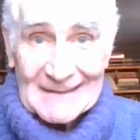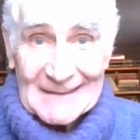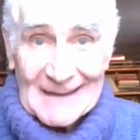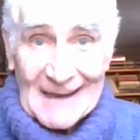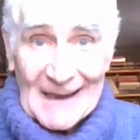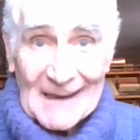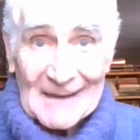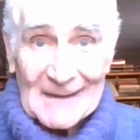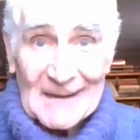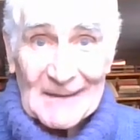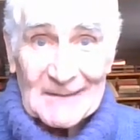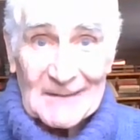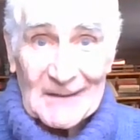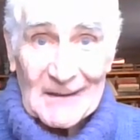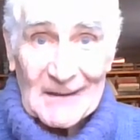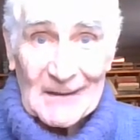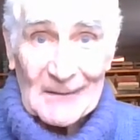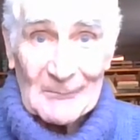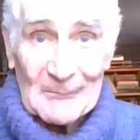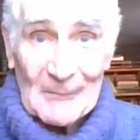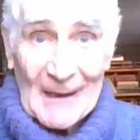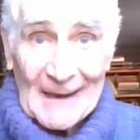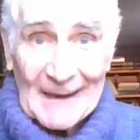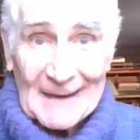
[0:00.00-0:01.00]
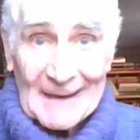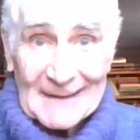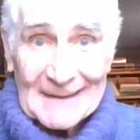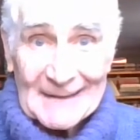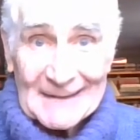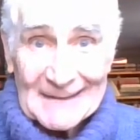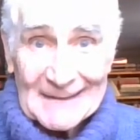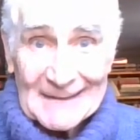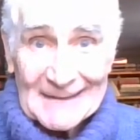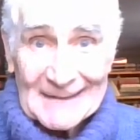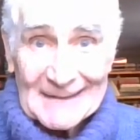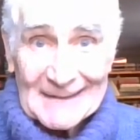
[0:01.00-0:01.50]
I like to give my
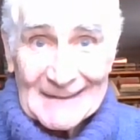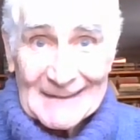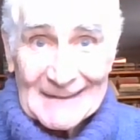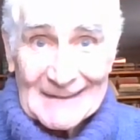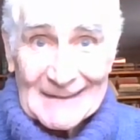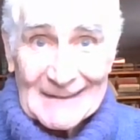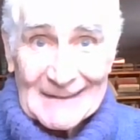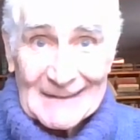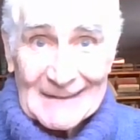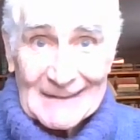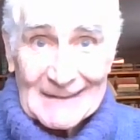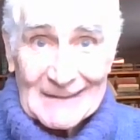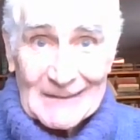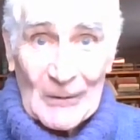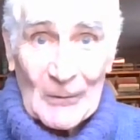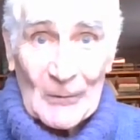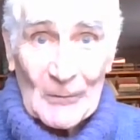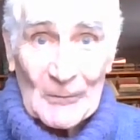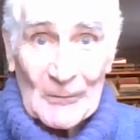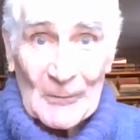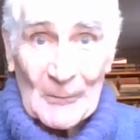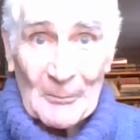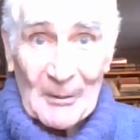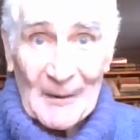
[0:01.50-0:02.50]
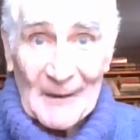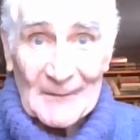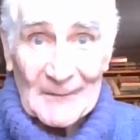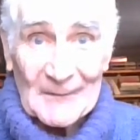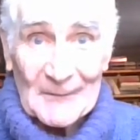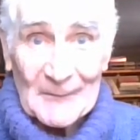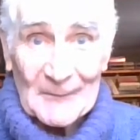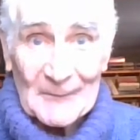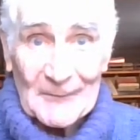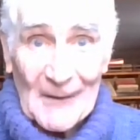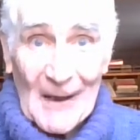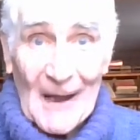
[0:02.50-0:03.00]
own
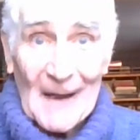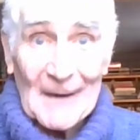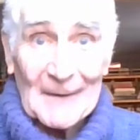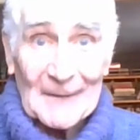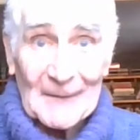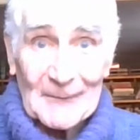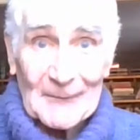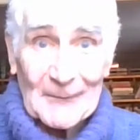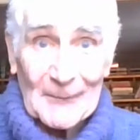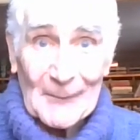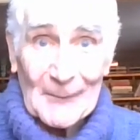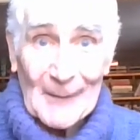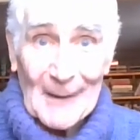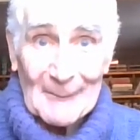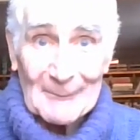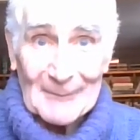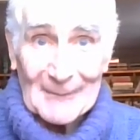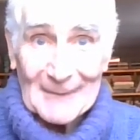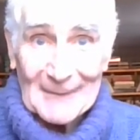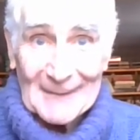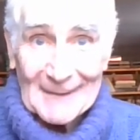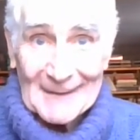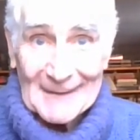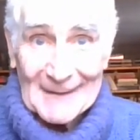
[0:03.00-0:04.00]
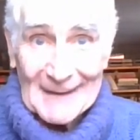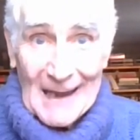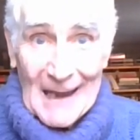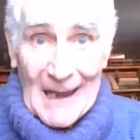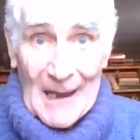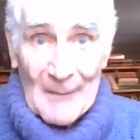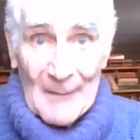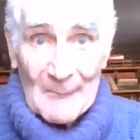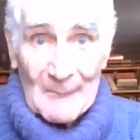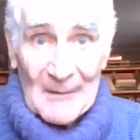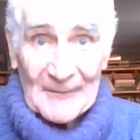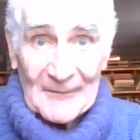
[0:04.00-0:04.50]
opinions uninterrupted.
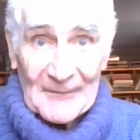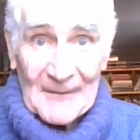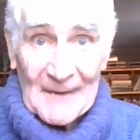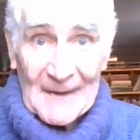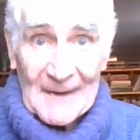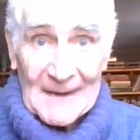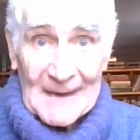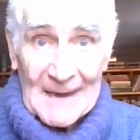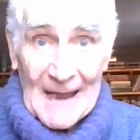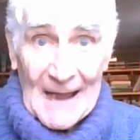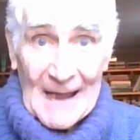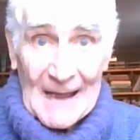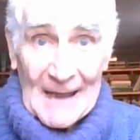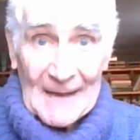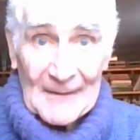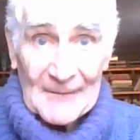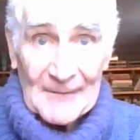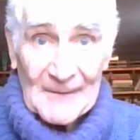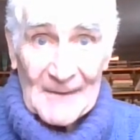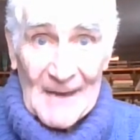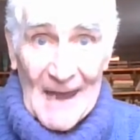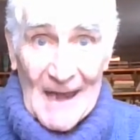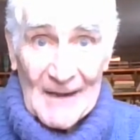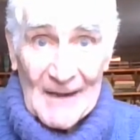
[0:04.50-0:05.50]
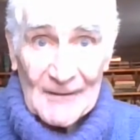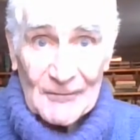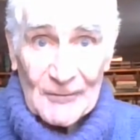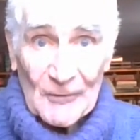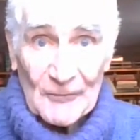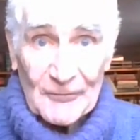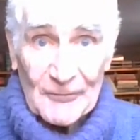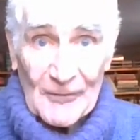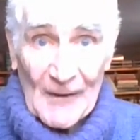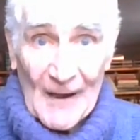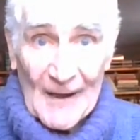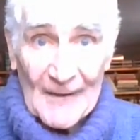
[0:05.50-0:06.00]
But the National
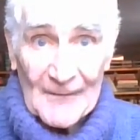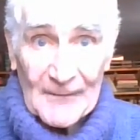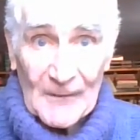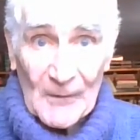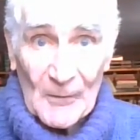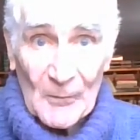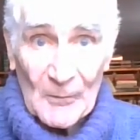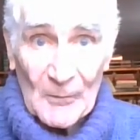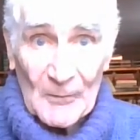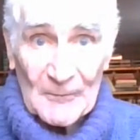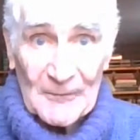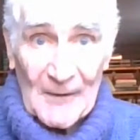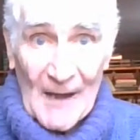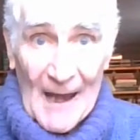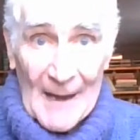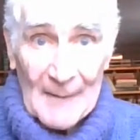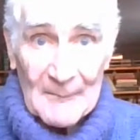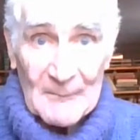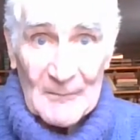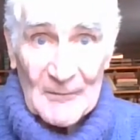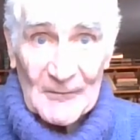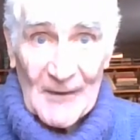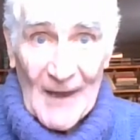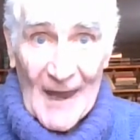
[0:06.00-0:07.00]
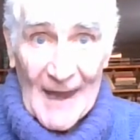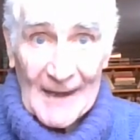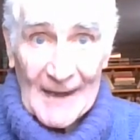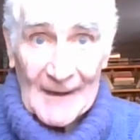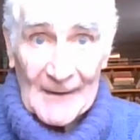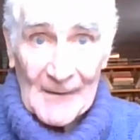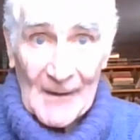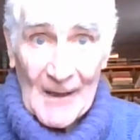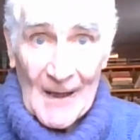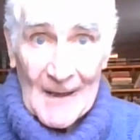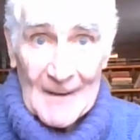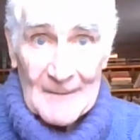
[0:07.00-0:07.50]
Front, the old-timers hanging
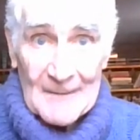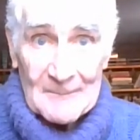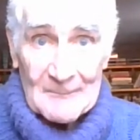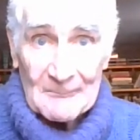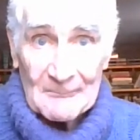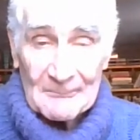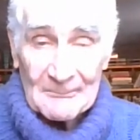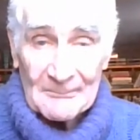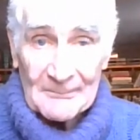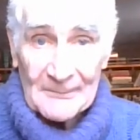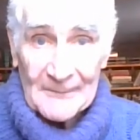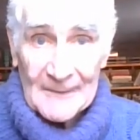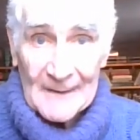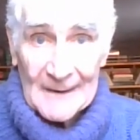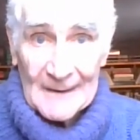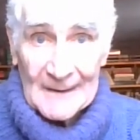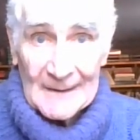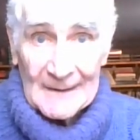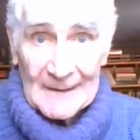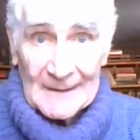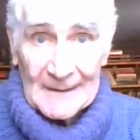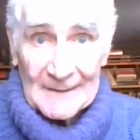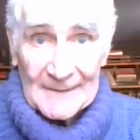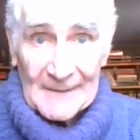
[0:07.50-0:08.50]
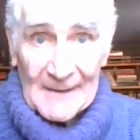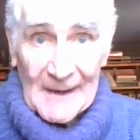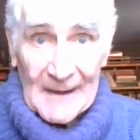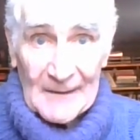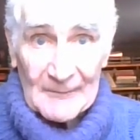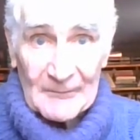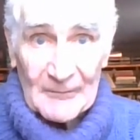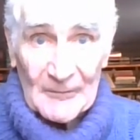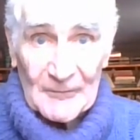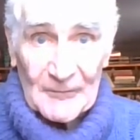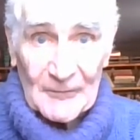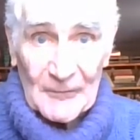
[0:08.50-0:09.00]
on, they have
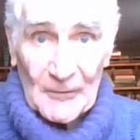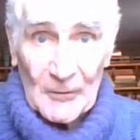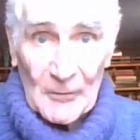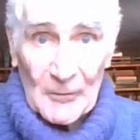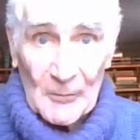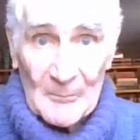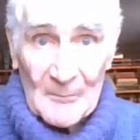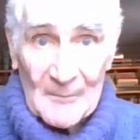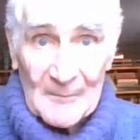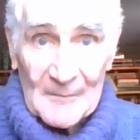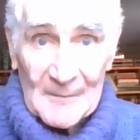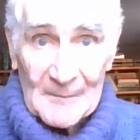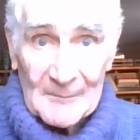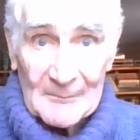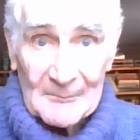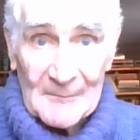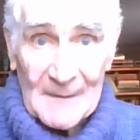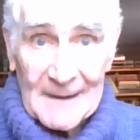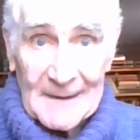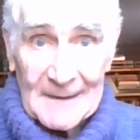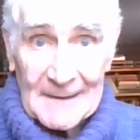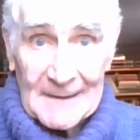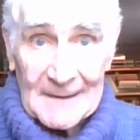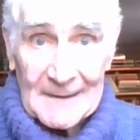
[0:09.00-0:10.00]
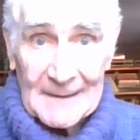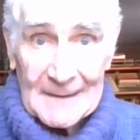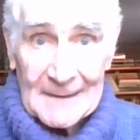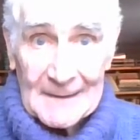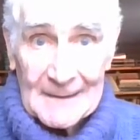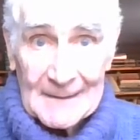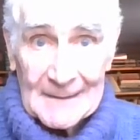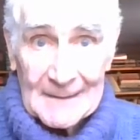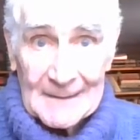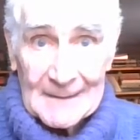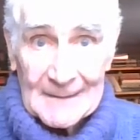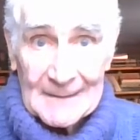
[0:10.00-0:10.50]
a Zoom meeting
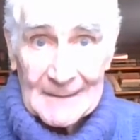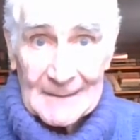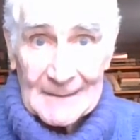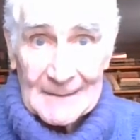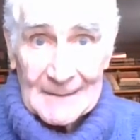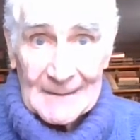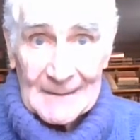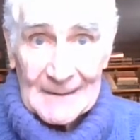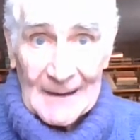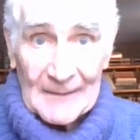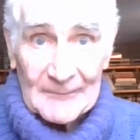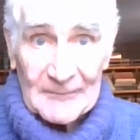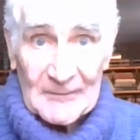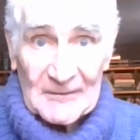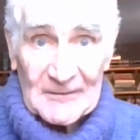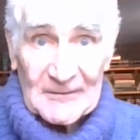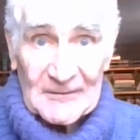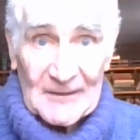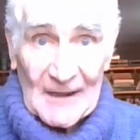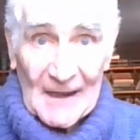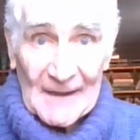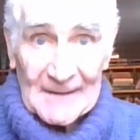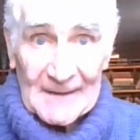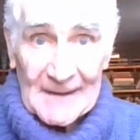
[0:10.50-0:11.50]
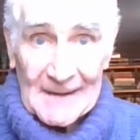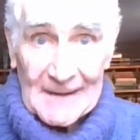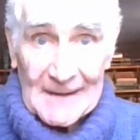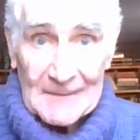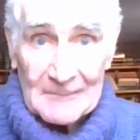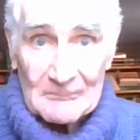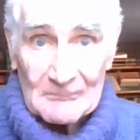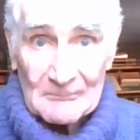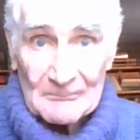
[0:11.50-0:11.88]
every Sunday.